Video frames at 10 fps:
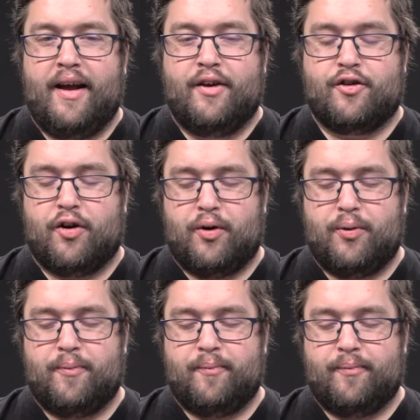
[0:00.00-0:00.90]

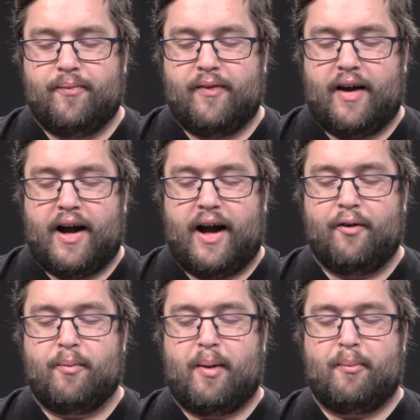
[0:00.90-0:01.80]
So I
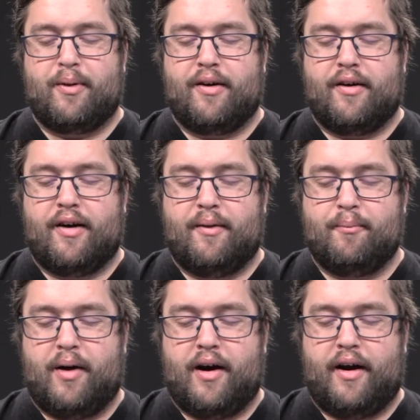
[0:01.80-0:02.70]
remember
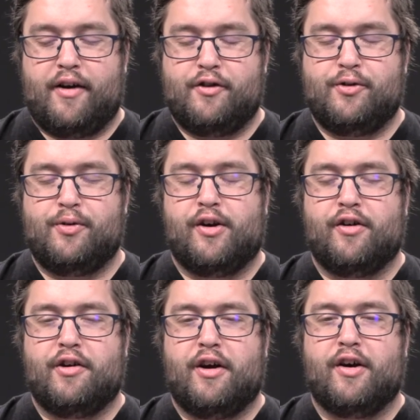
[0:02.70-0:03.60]
my
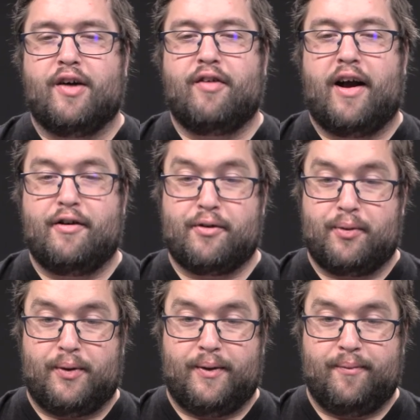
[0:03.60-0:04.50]
junior year of high
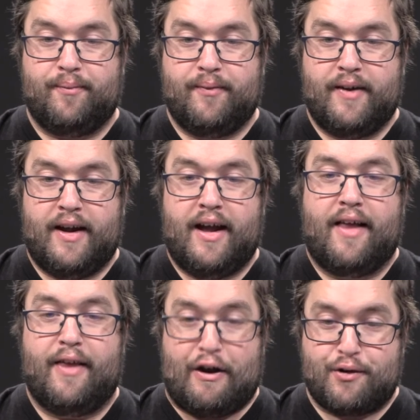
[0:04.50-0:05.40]
school.
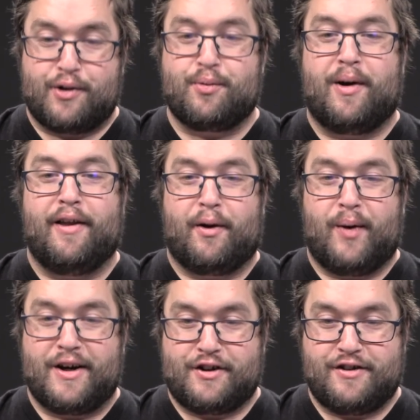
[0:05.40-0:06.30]
This was one of the
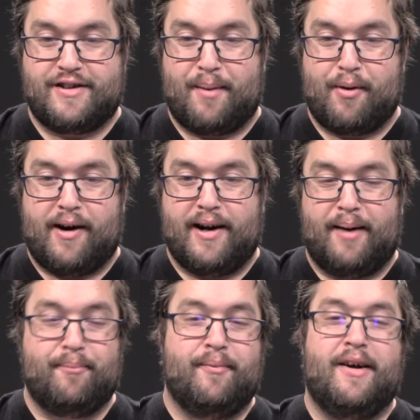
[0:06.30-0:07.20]
questions they brought up.